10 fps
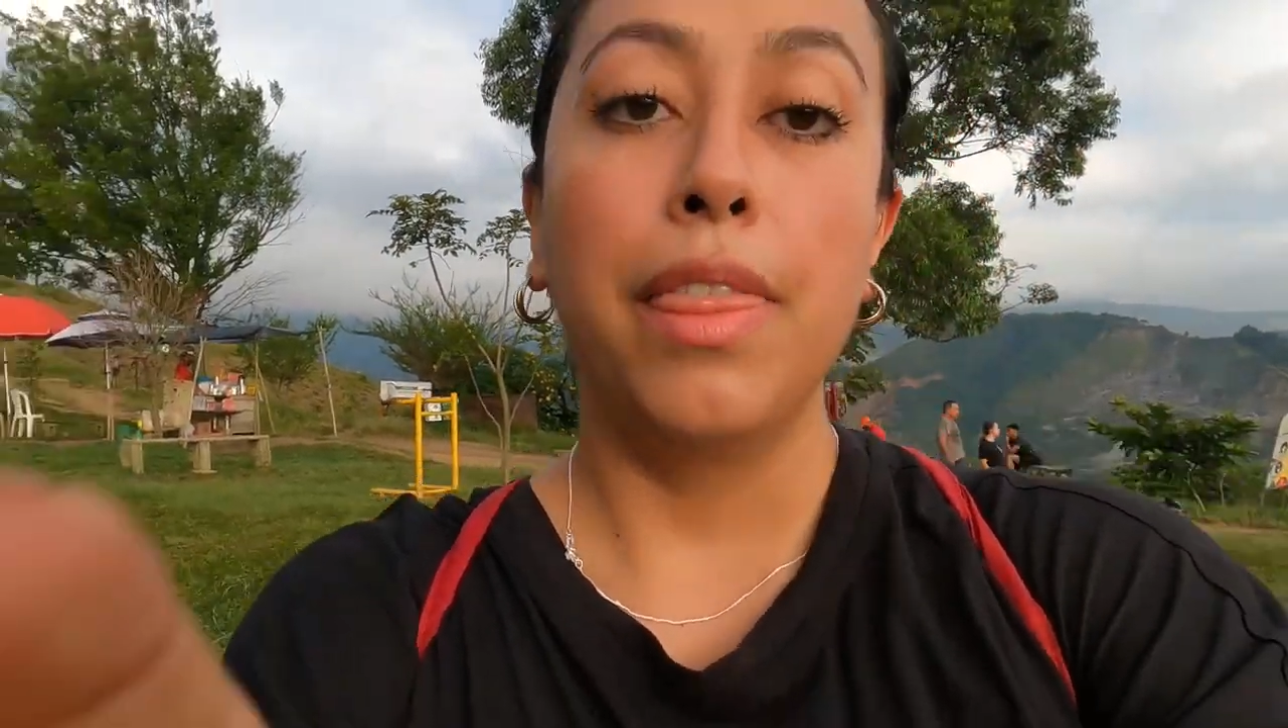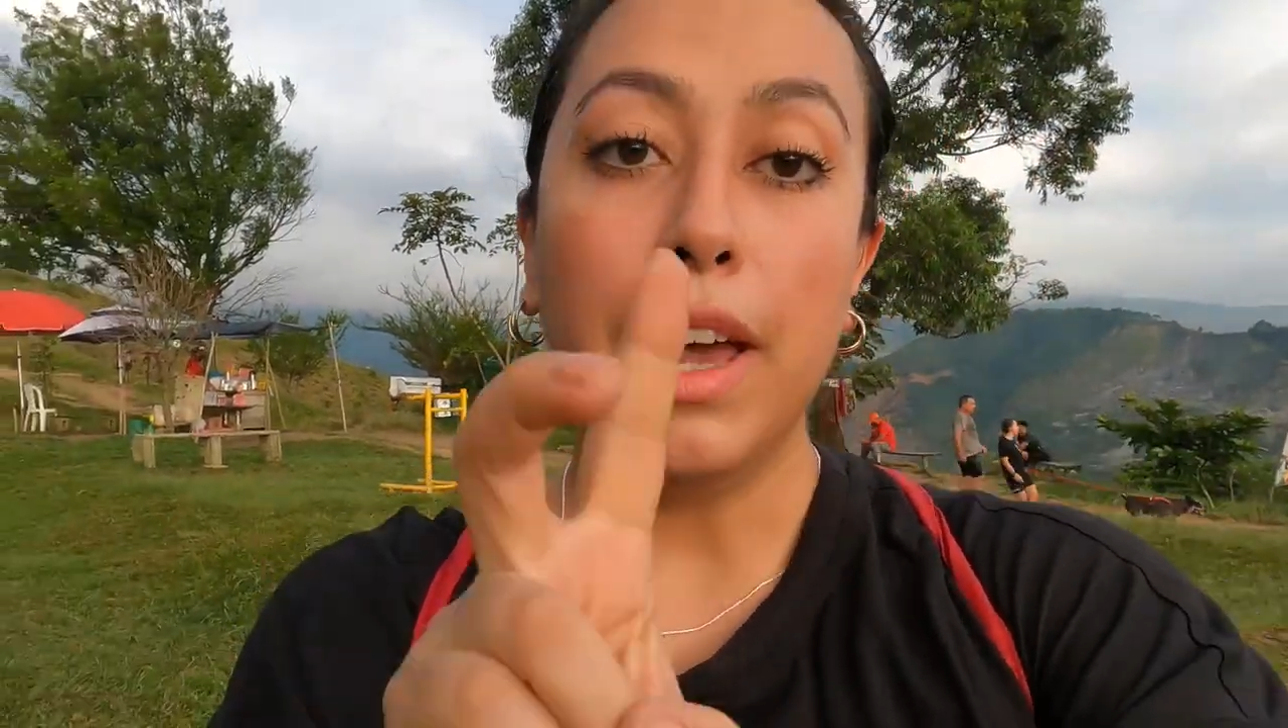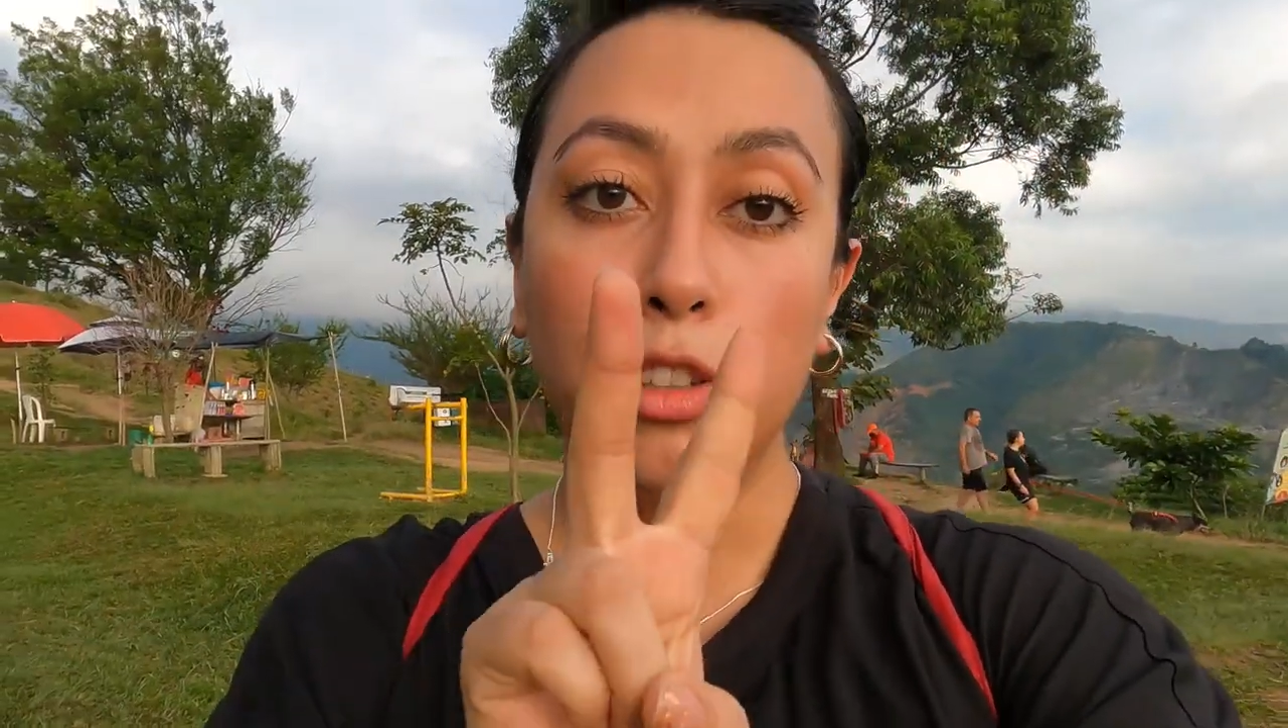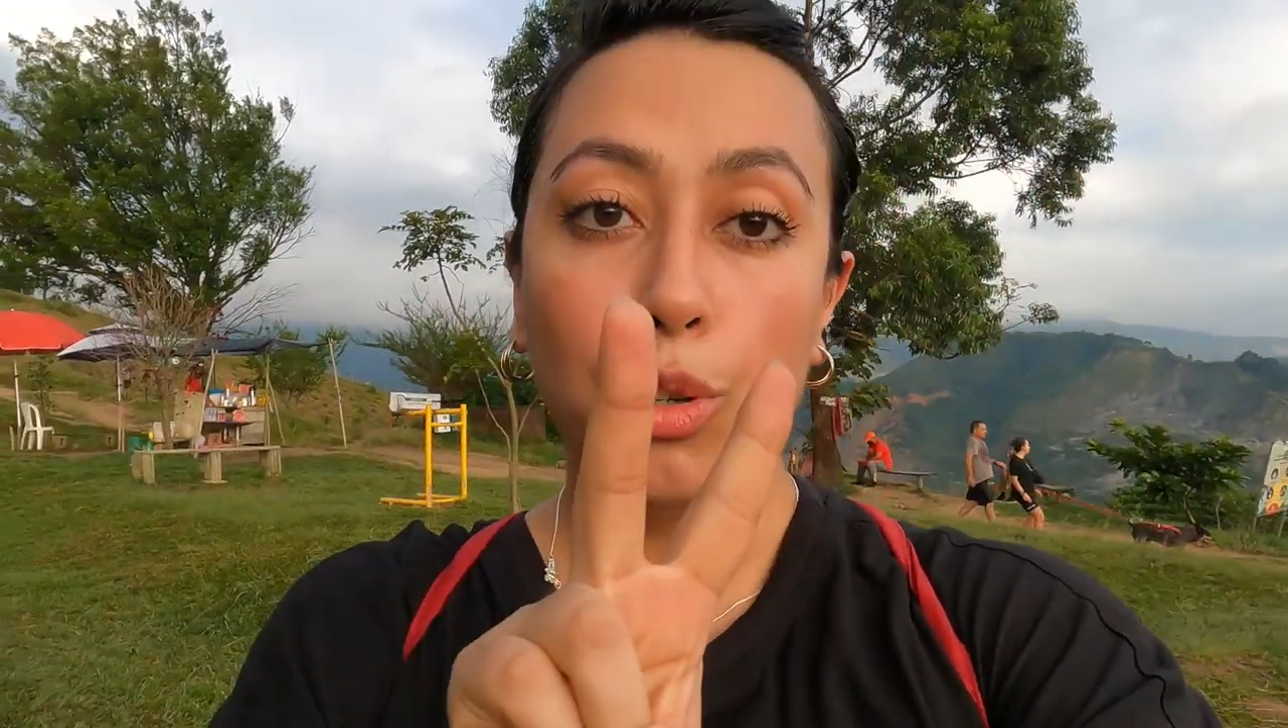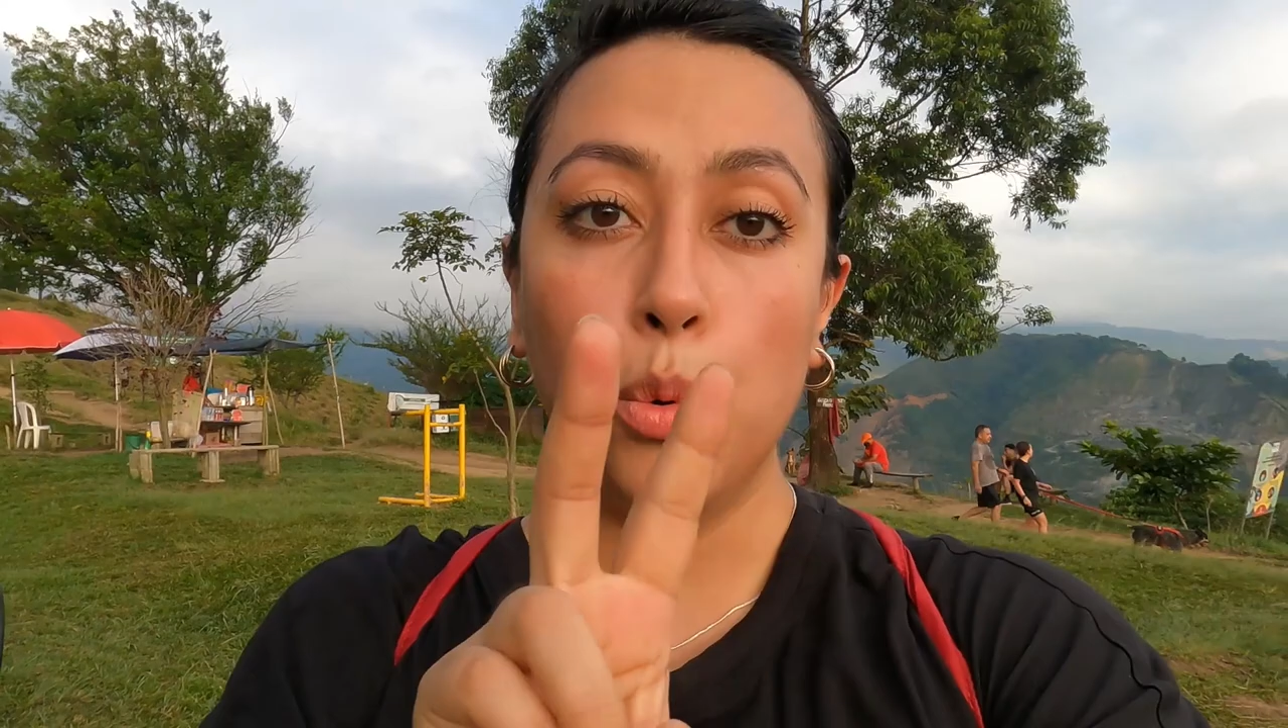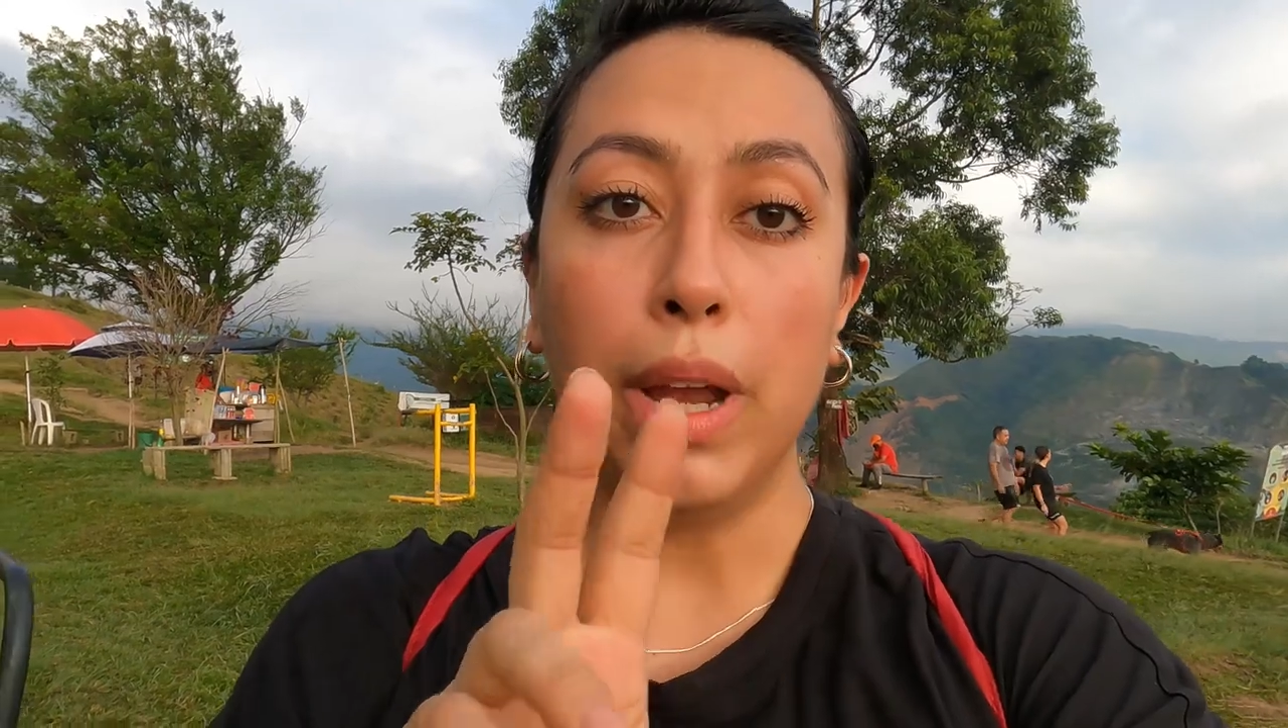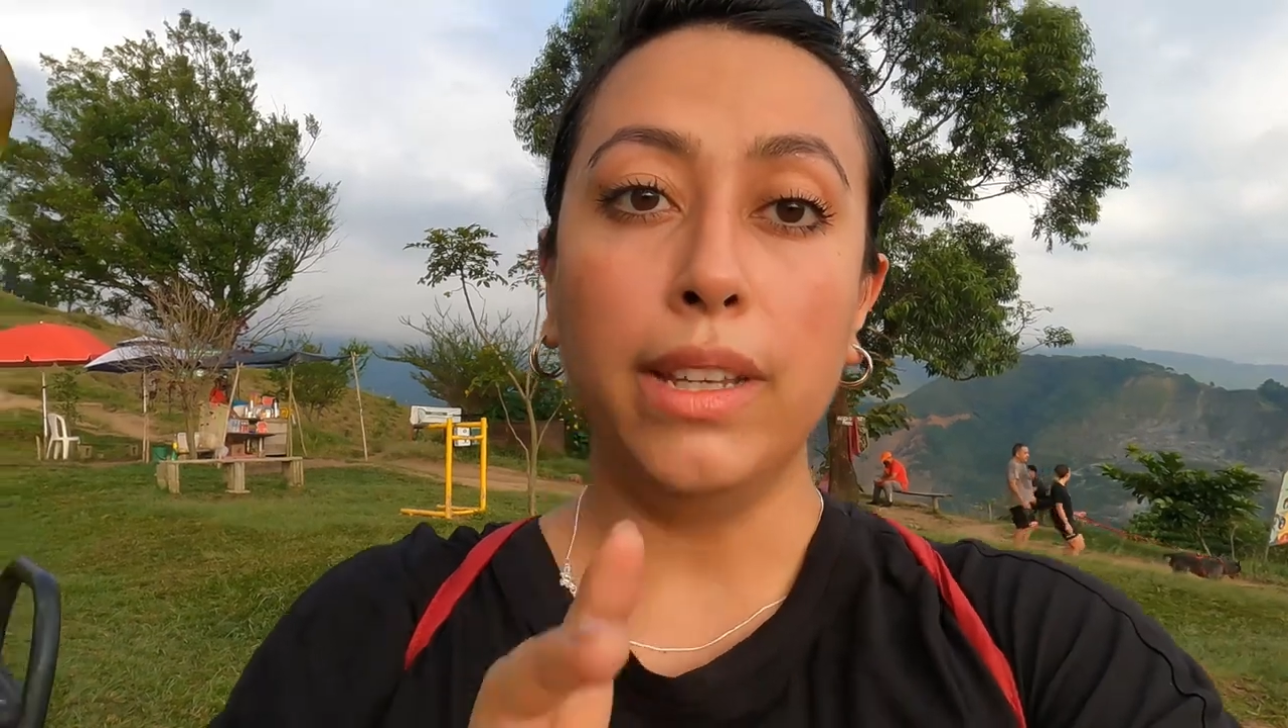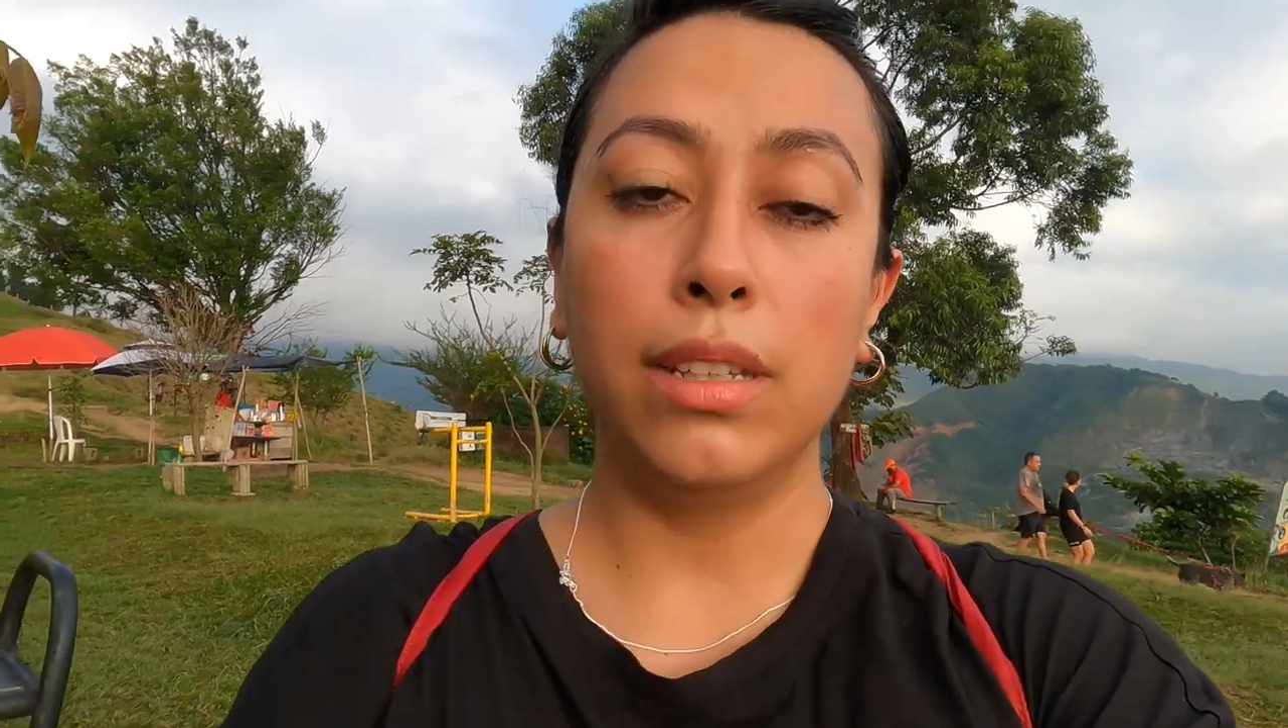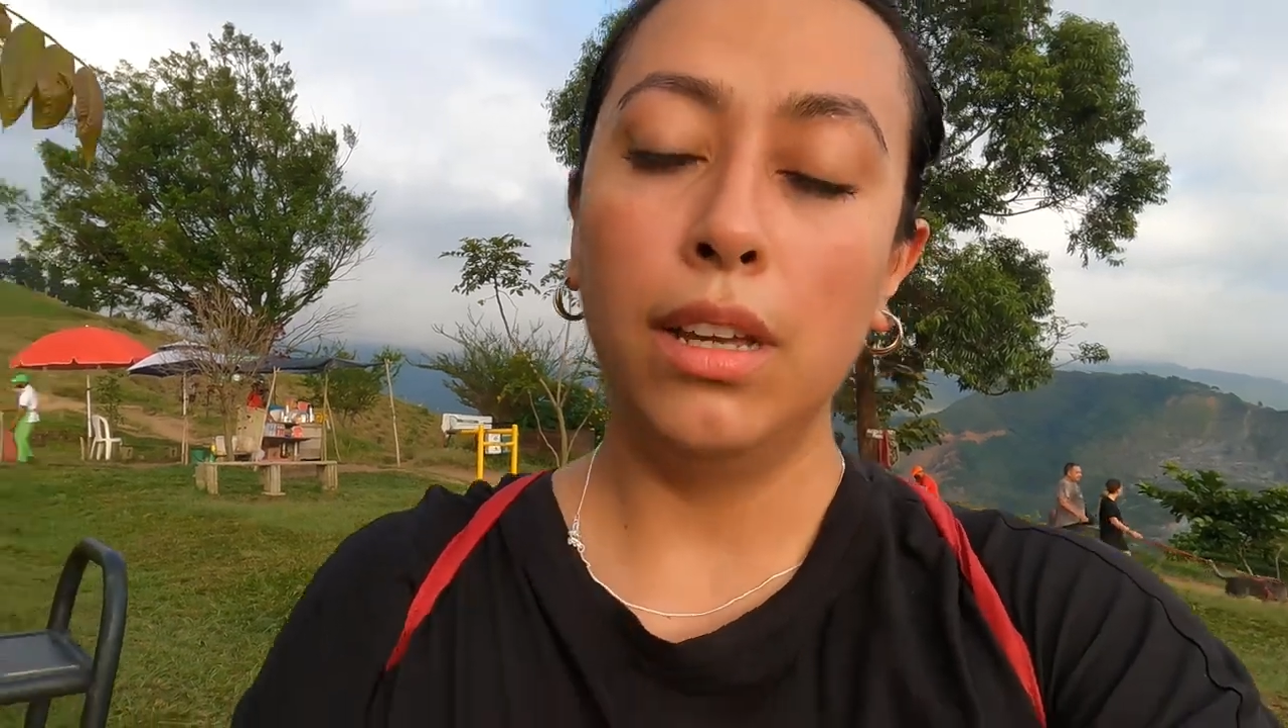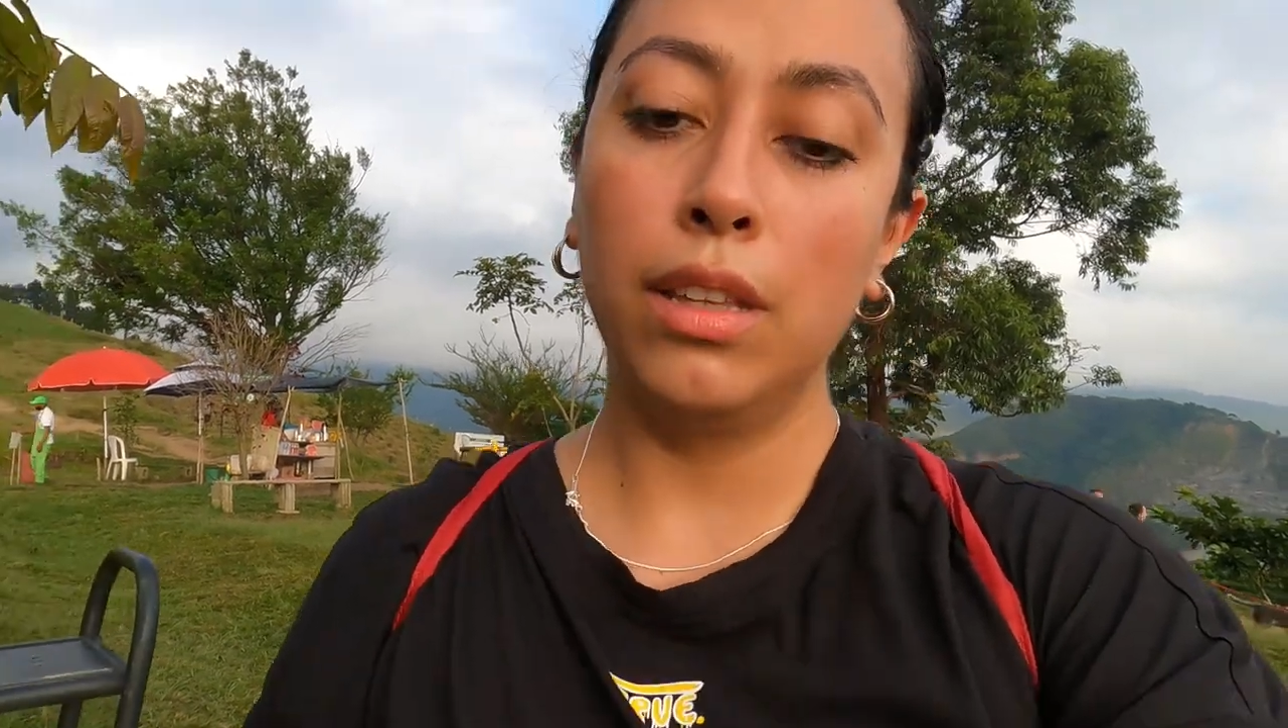there are two
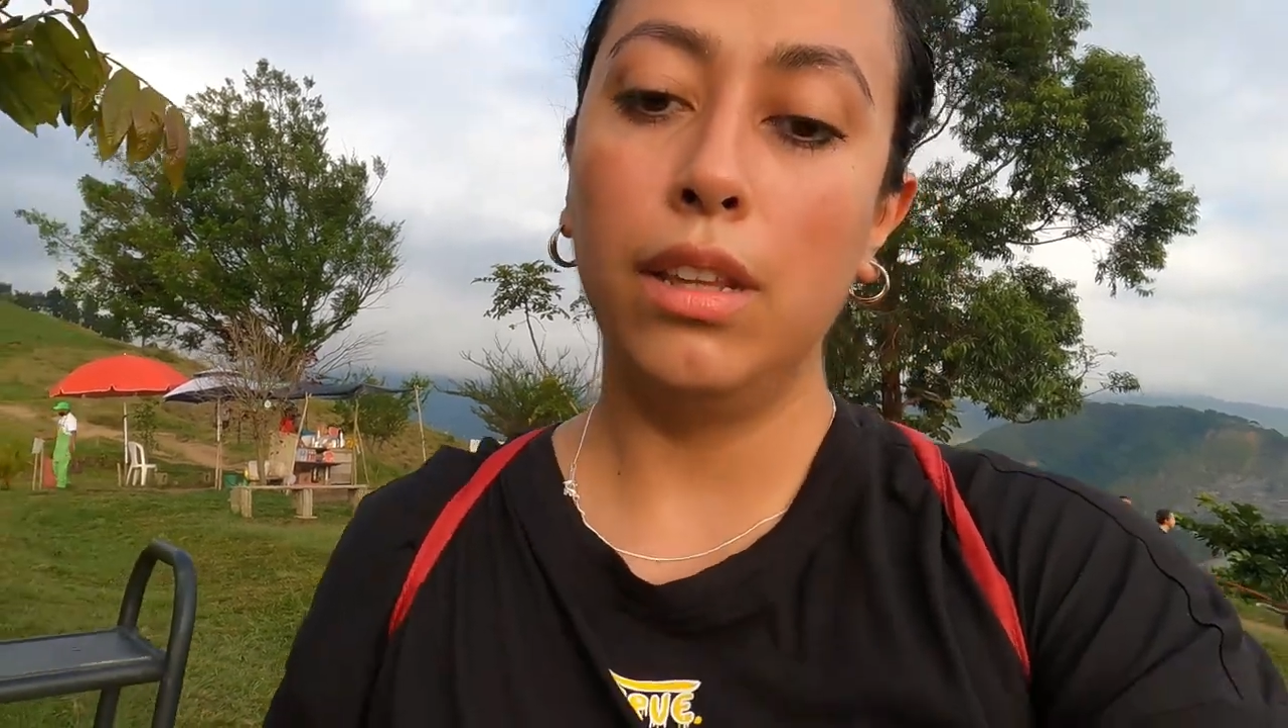ways